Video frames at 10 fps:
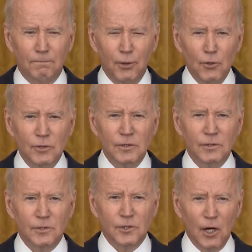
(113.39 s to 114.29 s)

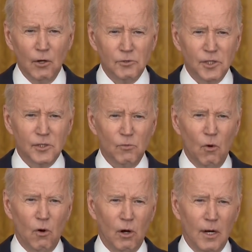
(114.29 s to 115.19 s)
Putin chose this
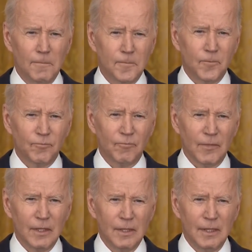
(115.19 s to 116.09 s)
war
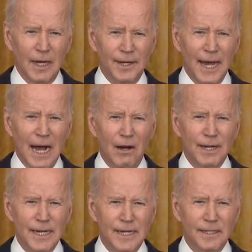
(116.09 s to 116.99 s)
and now
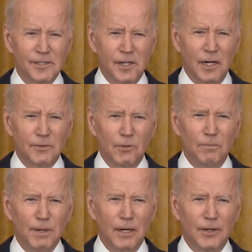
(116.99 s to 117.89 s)
he and his country will
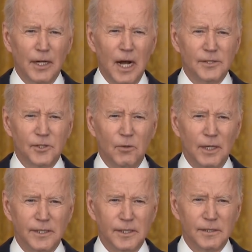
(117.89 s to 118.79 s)
bear the
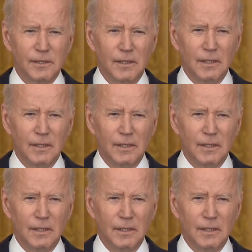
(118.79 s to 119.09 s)
consequences.